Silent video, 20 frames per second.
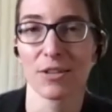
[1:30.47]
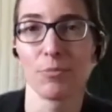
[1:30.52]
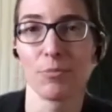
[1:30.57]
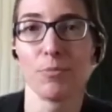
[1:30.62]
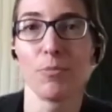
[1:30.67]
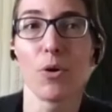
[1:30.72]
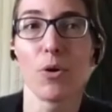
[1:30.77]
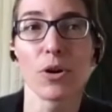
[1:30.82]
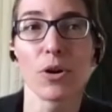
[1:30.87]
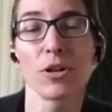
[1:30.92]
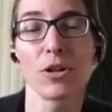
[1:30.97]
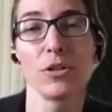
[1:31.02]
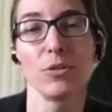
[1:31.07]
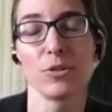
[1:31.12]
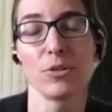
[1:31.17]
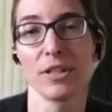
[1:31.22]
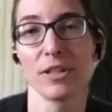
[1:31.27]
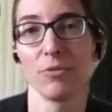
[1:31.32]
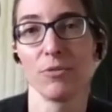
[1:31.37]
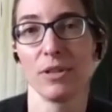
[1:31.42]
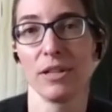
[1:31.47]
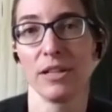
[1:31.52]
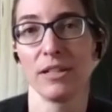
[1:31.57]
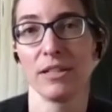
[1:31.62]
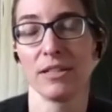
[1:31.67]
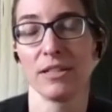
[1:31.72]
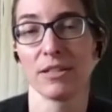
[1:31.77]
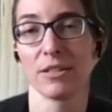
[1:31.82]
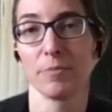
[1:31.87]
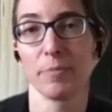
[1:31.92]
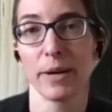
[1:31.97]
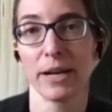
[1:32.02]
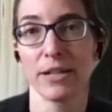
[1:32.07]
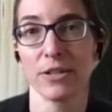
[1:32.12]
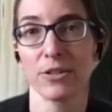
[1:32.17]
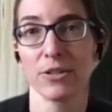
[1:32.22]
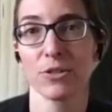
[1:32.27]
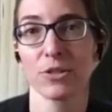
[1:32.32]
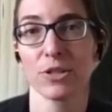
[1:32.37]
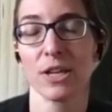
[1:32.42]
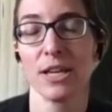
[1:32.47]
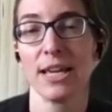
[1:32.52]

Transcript: They're more closely related to spiders.